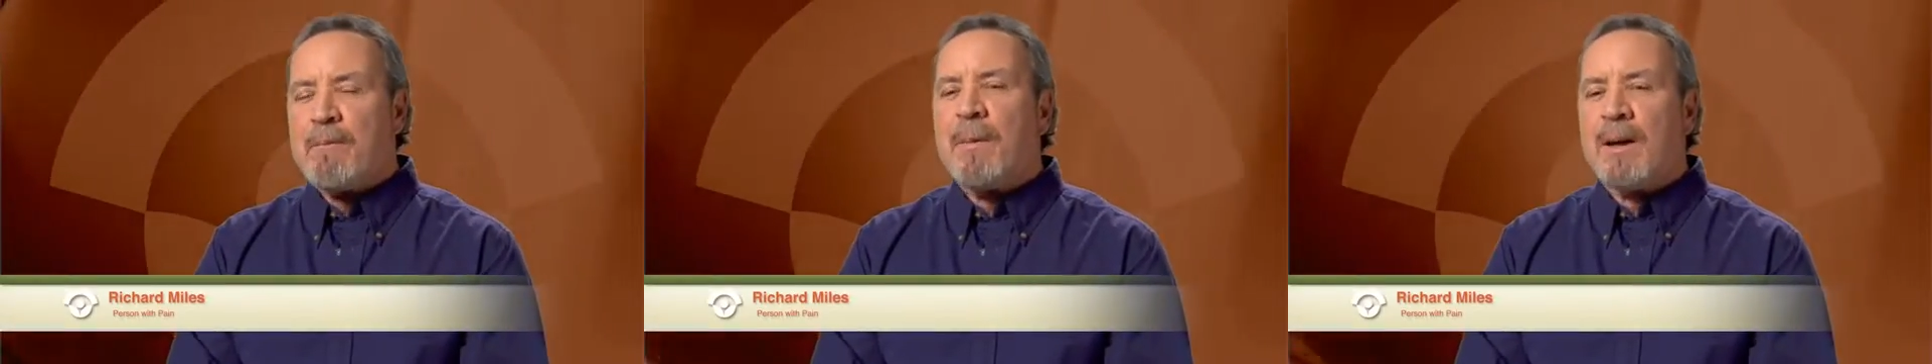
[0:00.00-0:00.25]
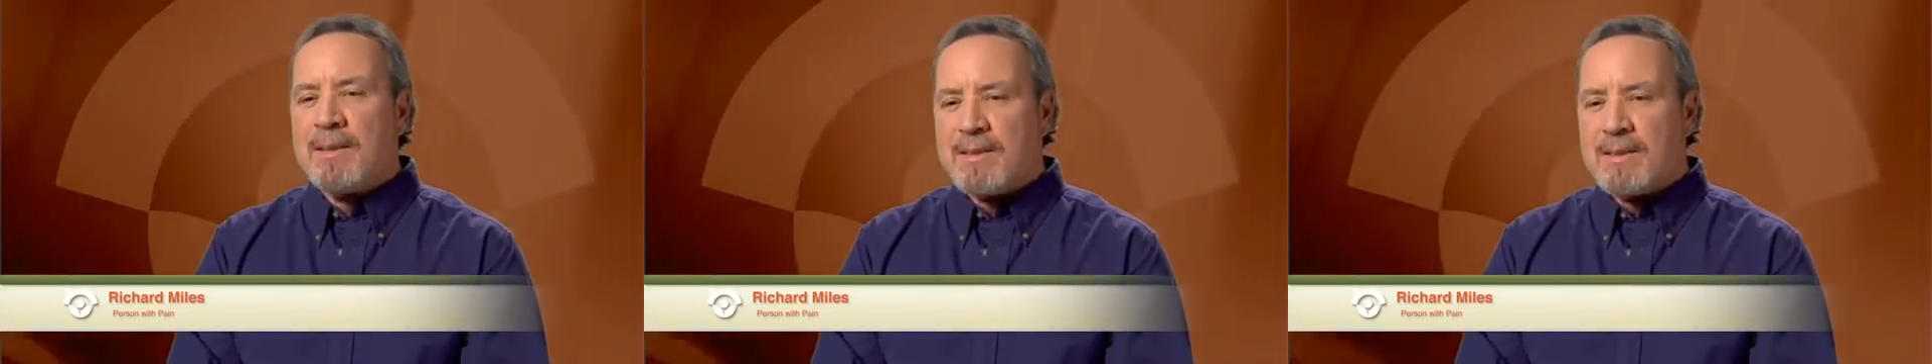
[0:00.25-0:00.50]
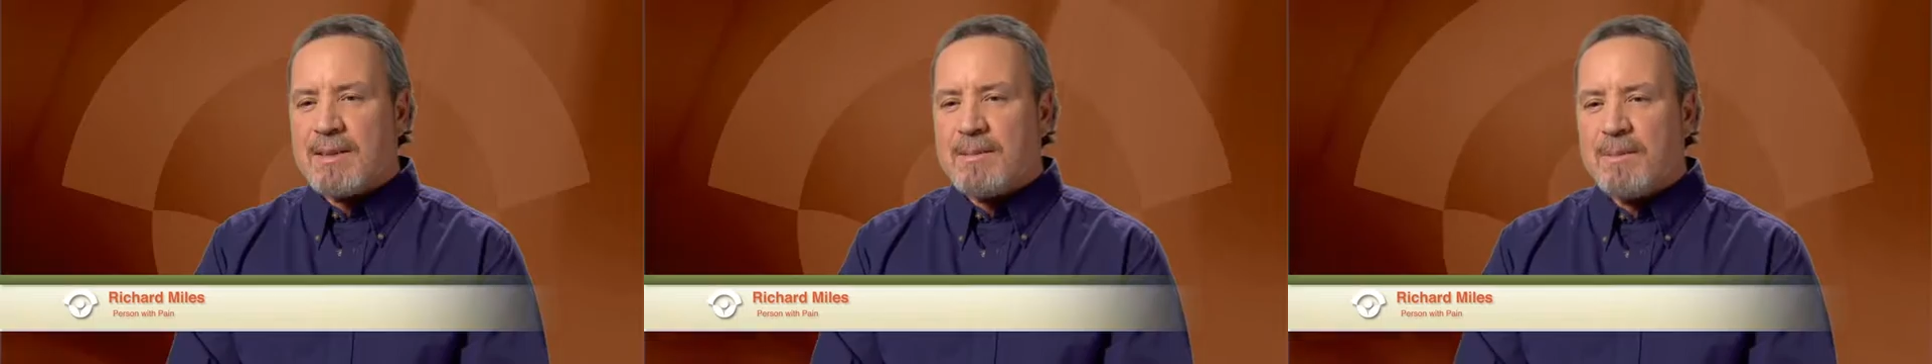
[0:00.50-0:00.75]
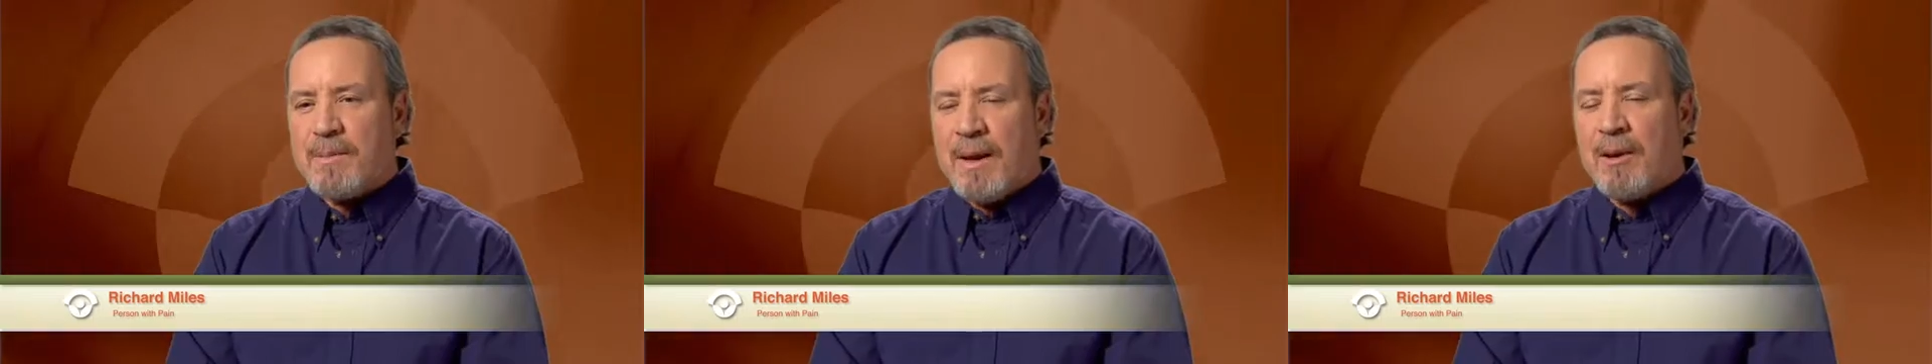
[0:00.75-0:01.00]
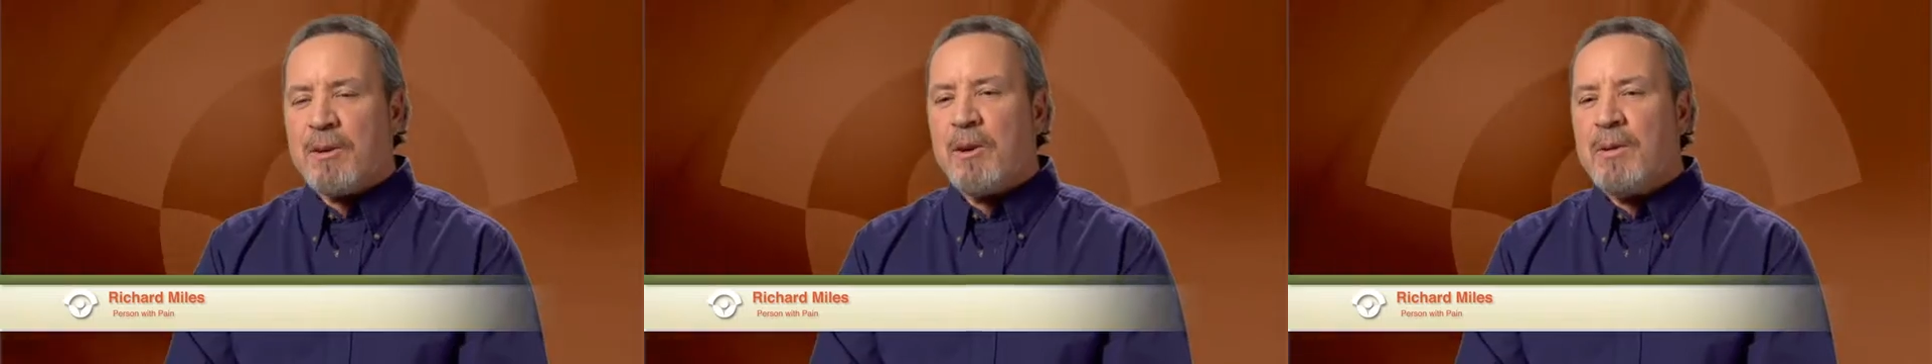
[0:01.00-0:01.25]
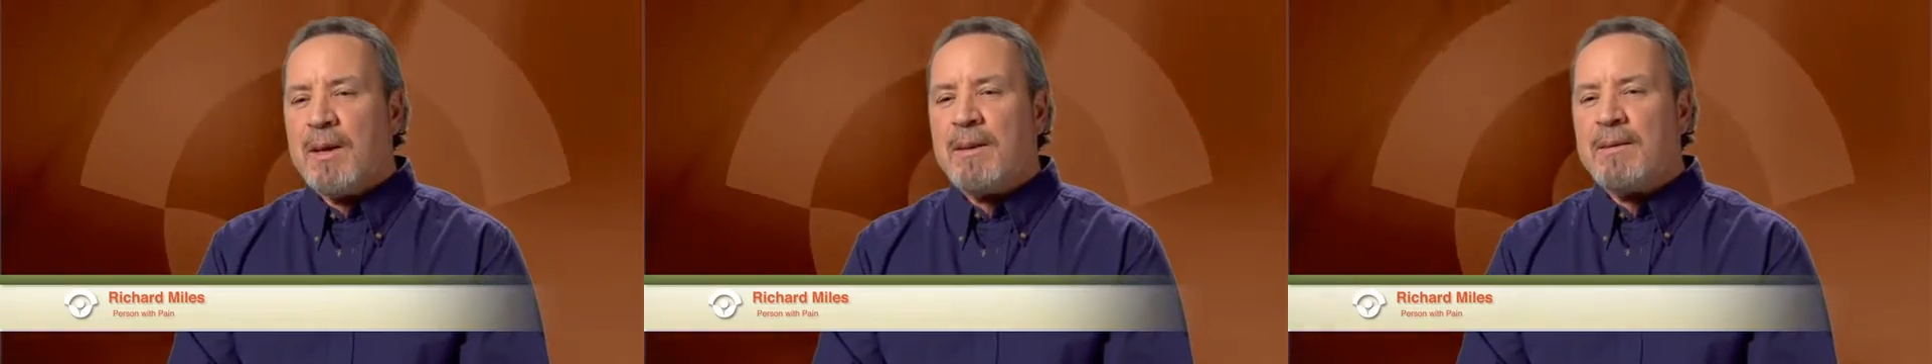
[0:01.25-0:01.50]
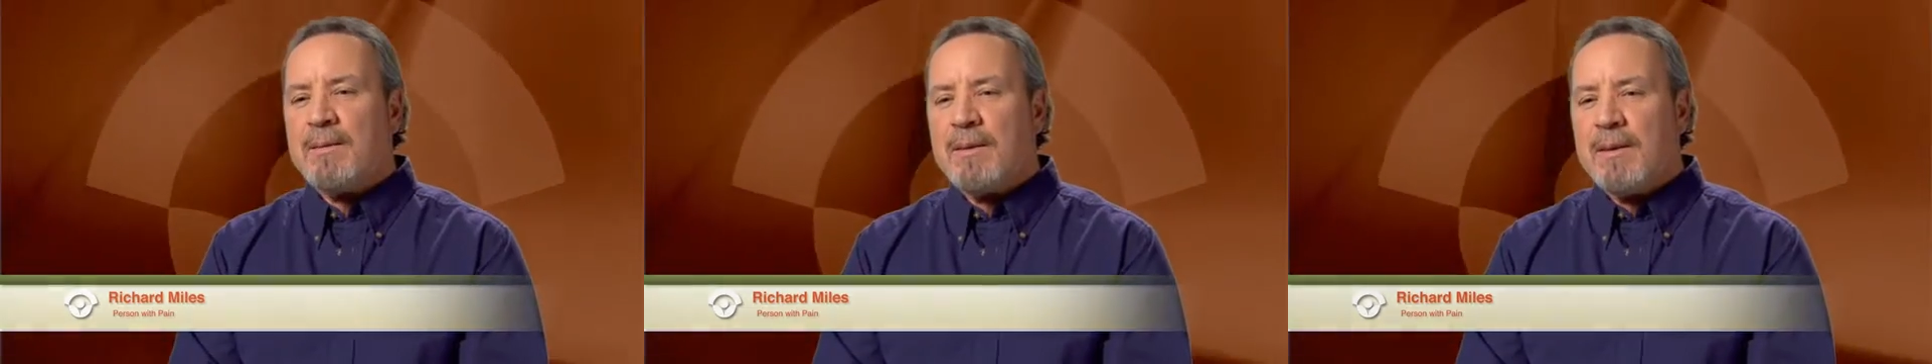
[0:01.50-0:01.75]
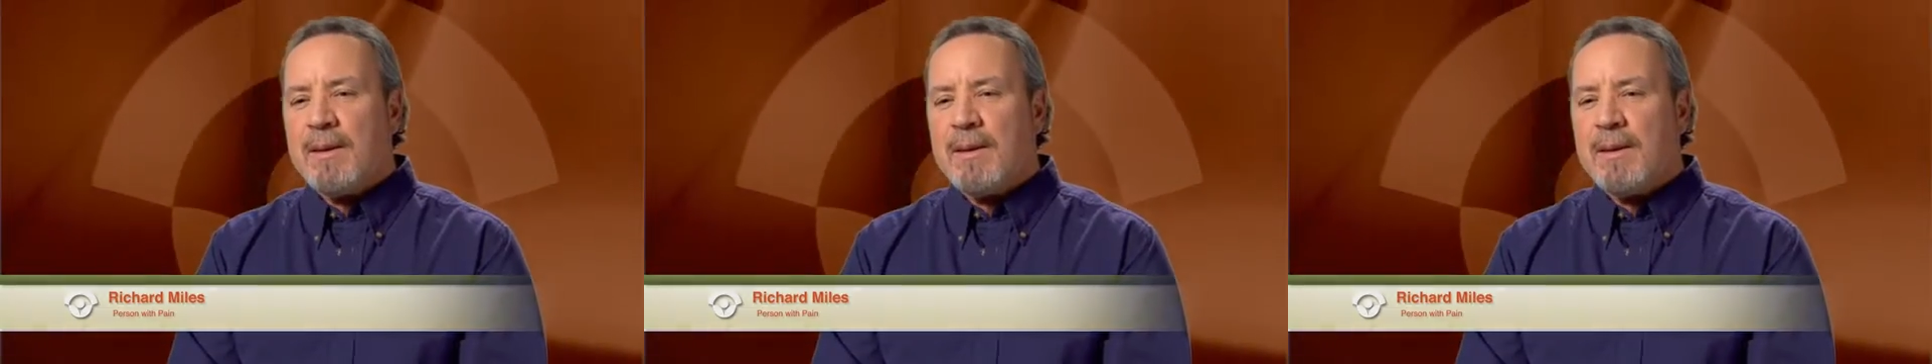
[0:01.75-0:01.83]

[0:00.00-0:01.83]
months. I'll go in,